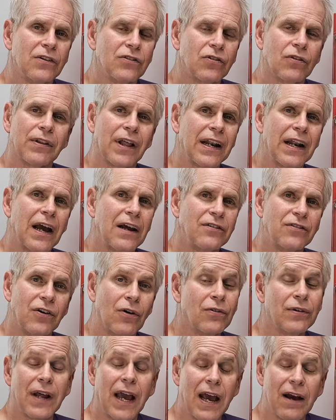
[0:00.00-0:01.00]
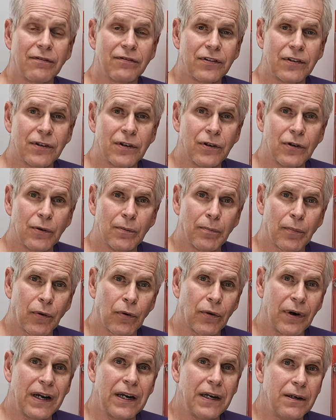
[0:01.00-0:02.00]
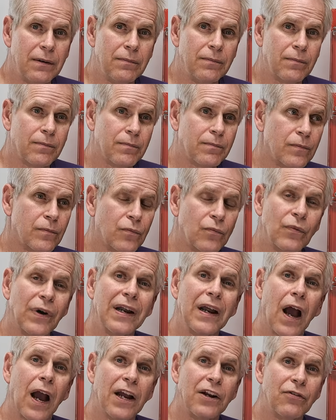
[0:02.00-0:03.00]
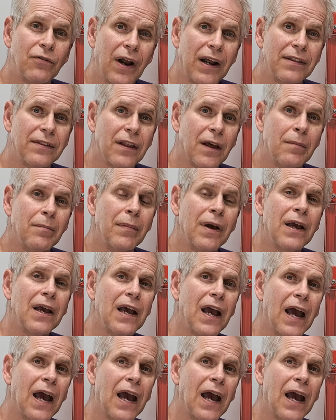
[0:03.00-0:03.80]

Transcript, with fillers: so that I don't have to pre-rehydrate them